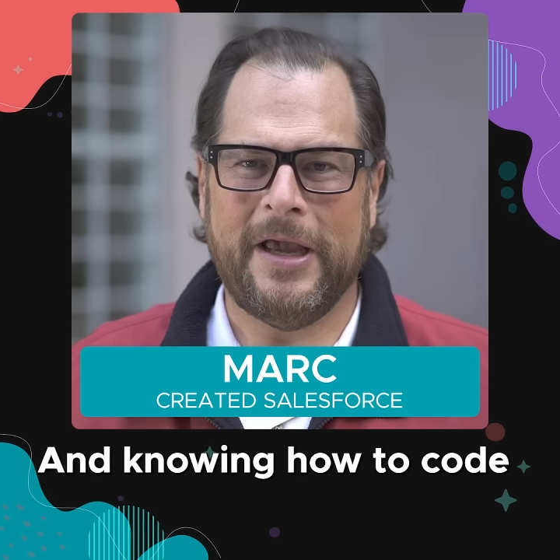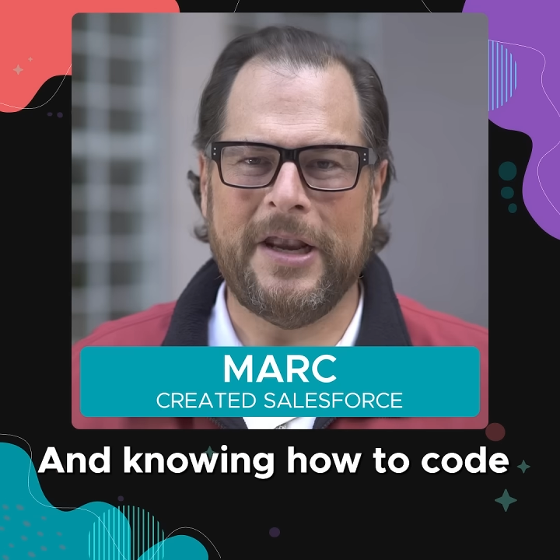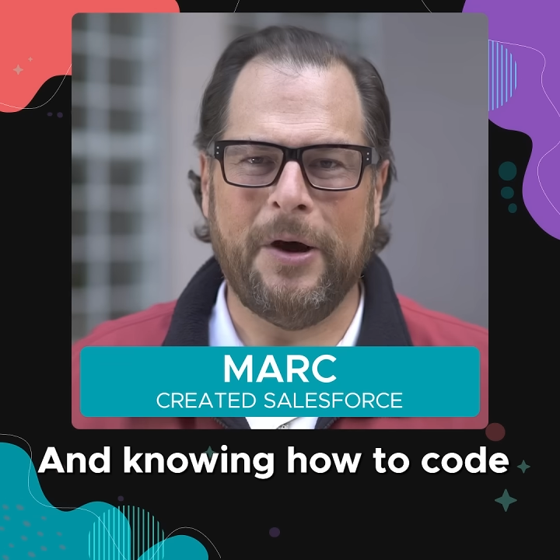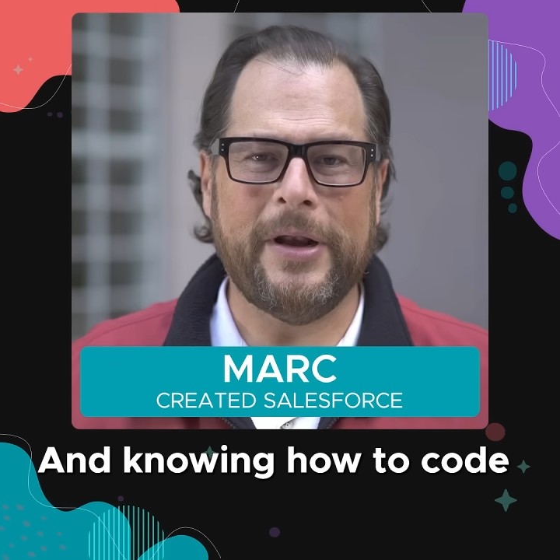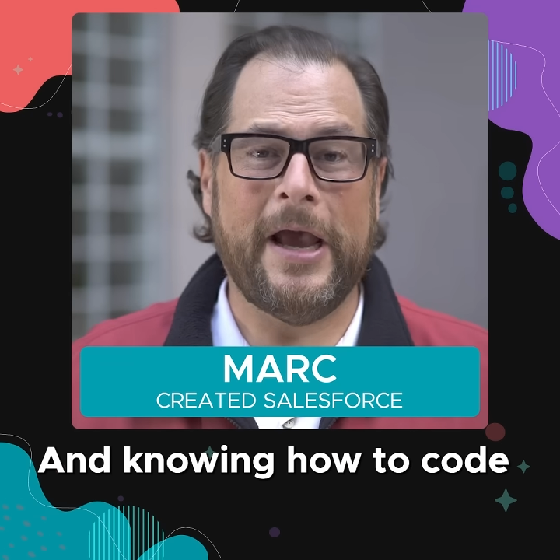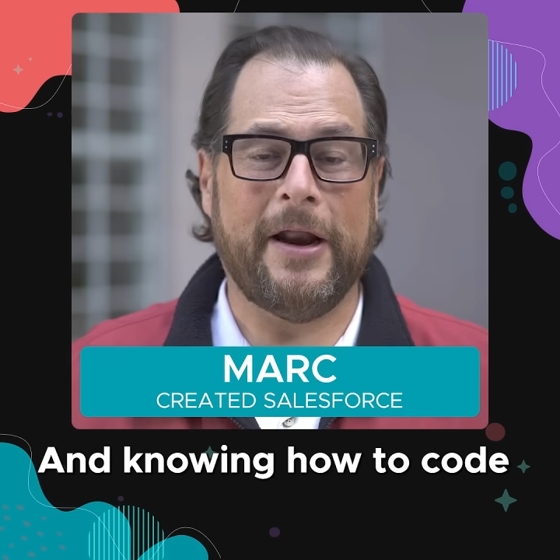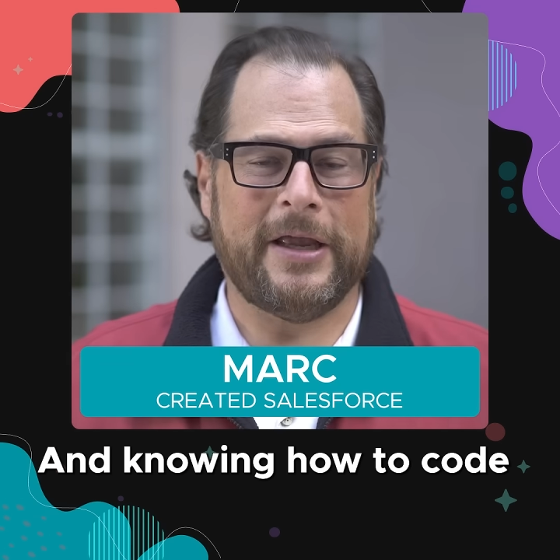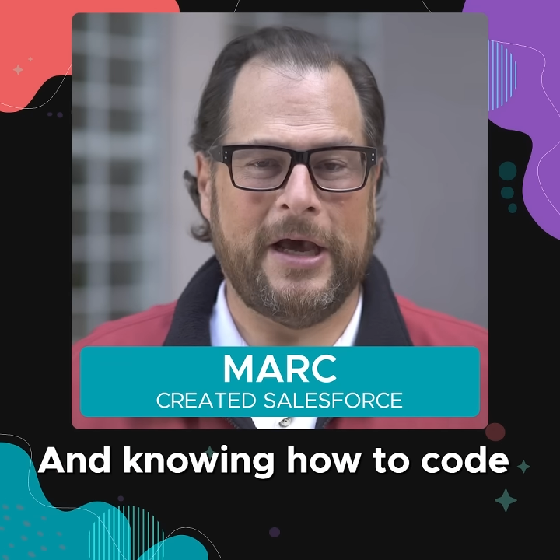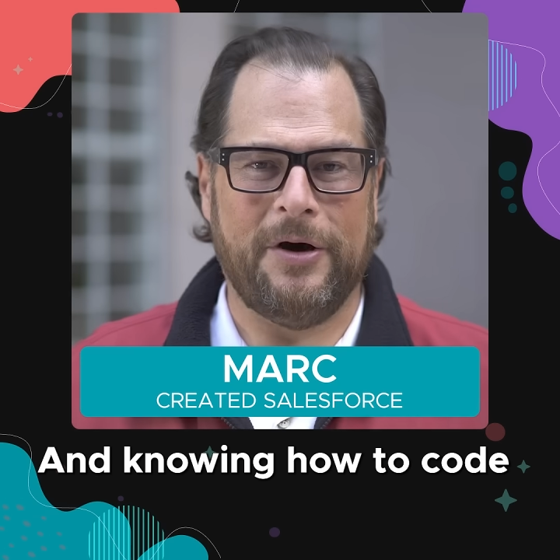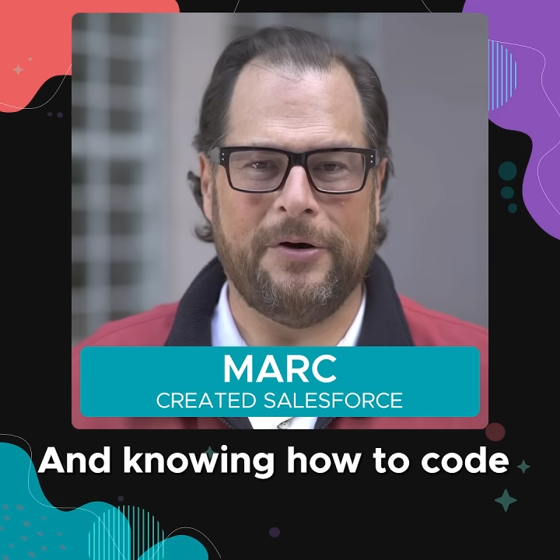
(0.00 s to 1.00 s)
And knowing how to
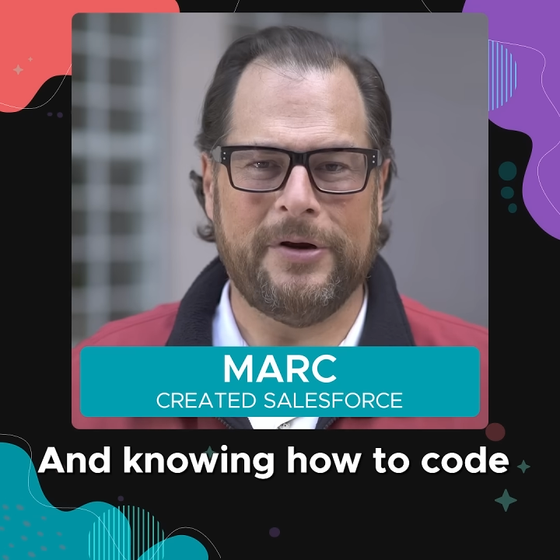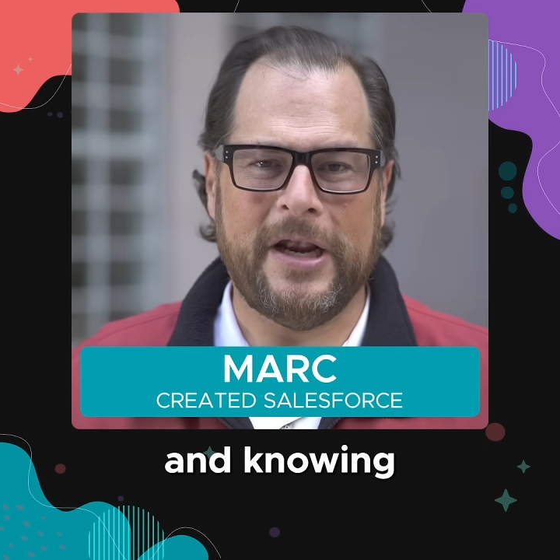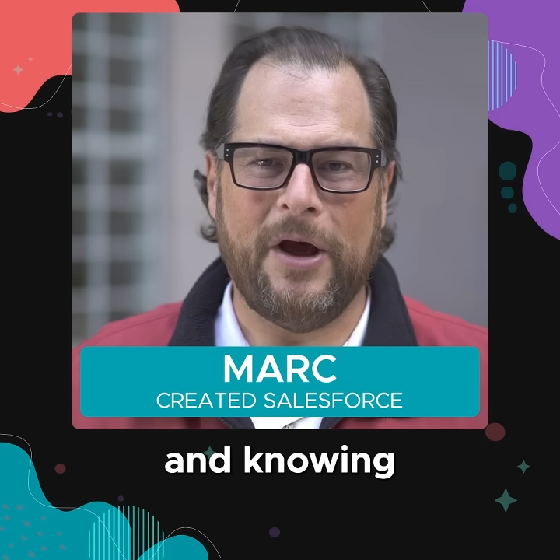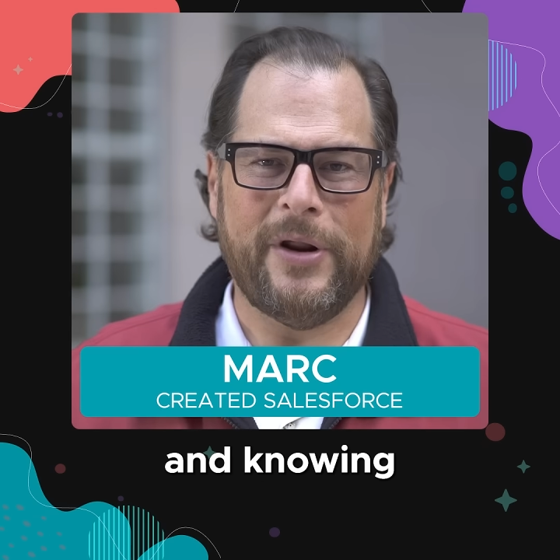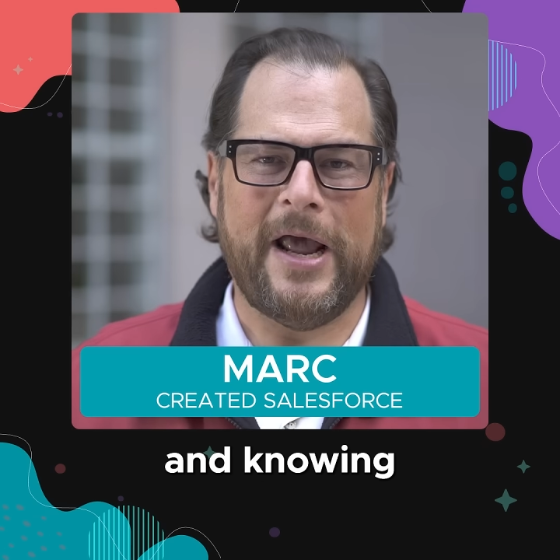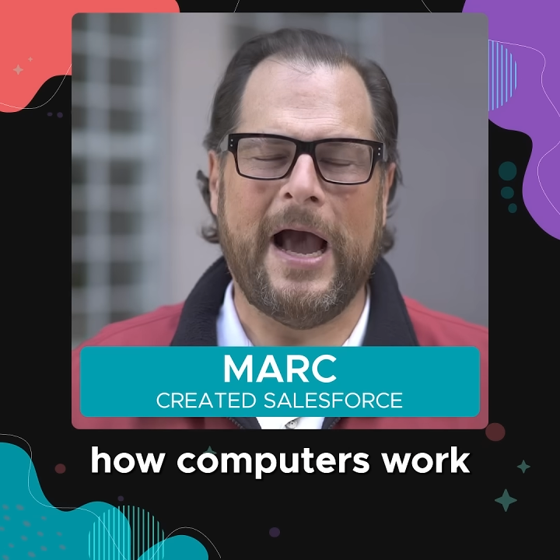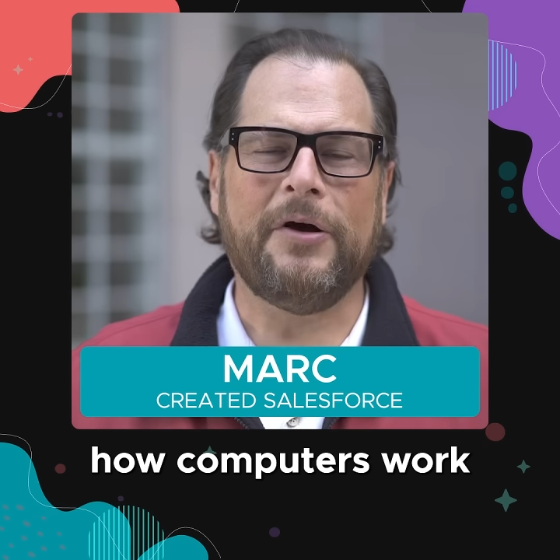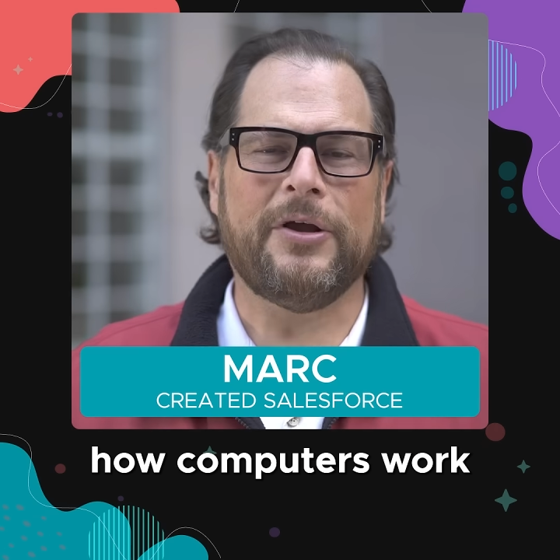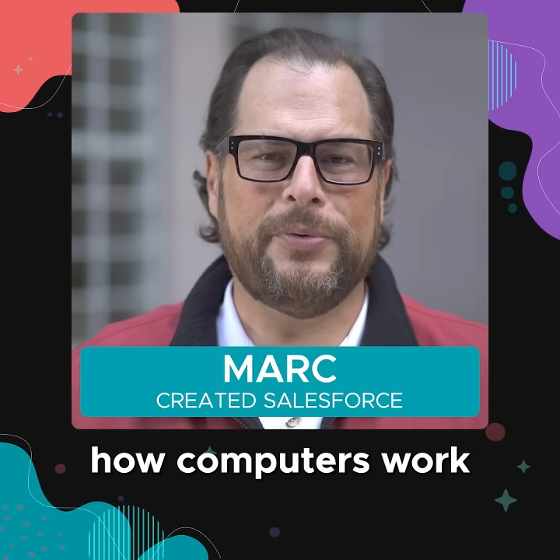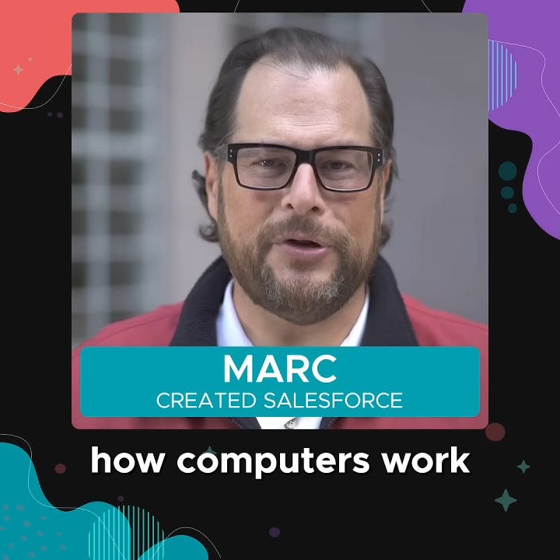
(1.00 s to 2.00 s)
code and knowing
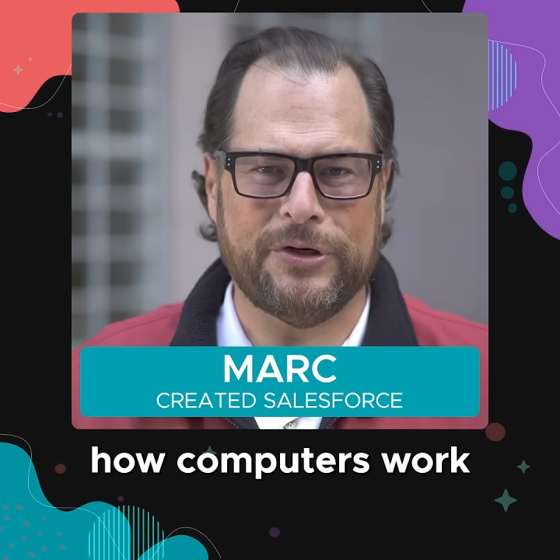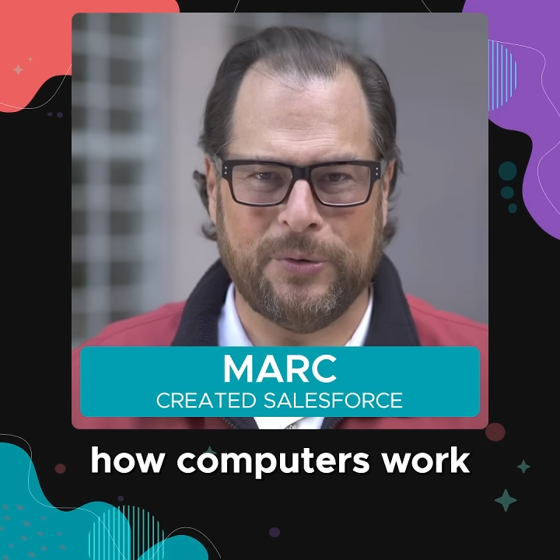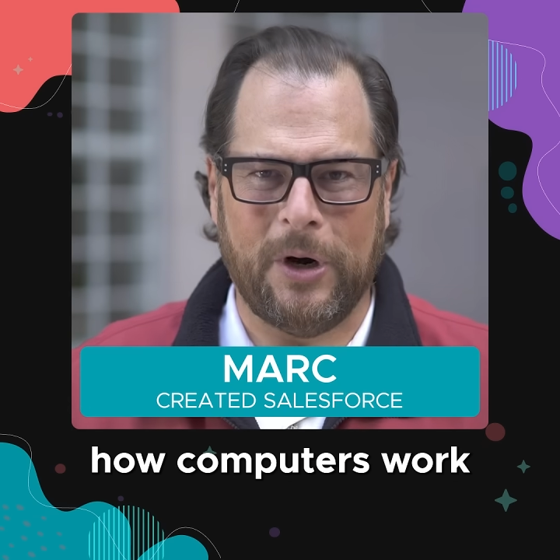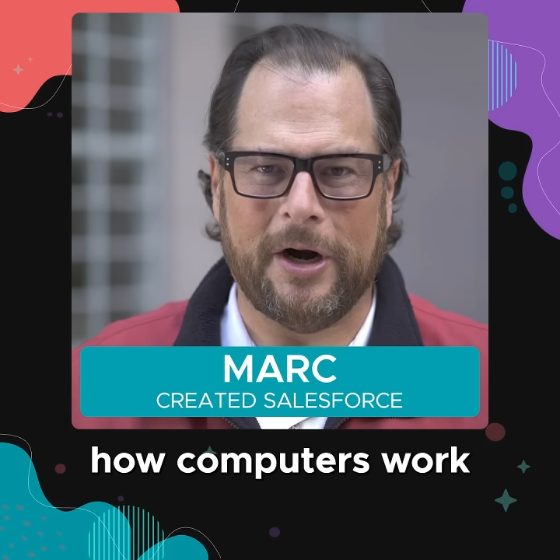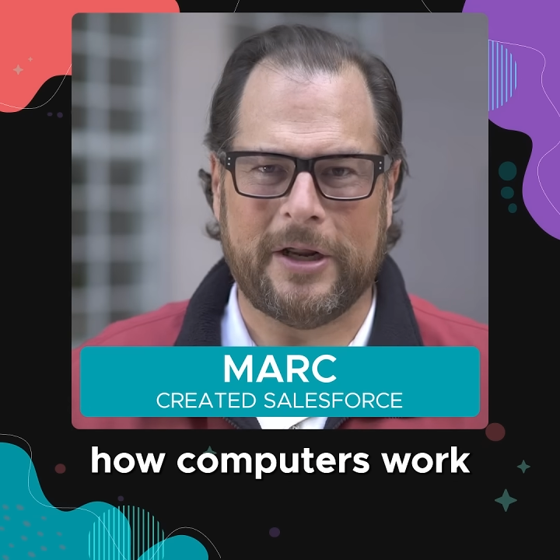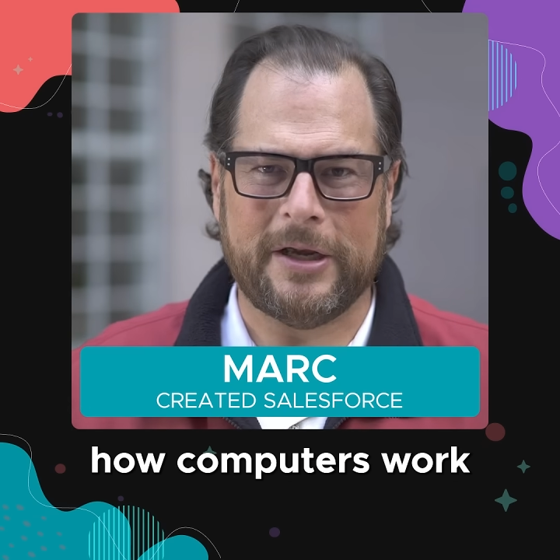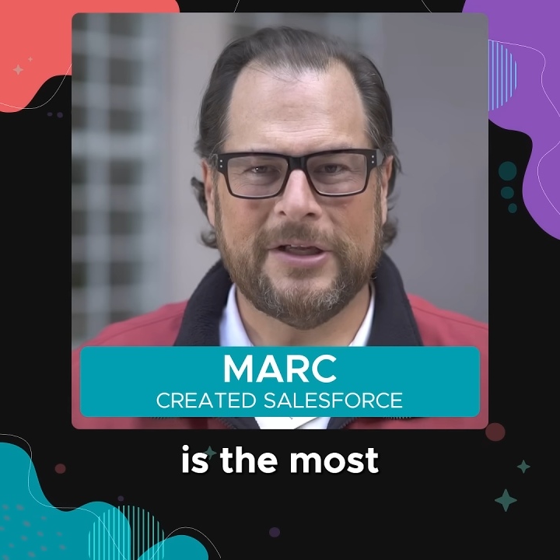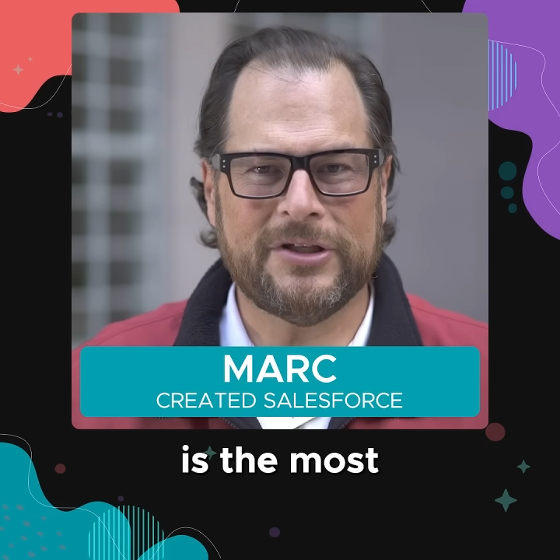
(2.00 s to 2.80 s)
how computers work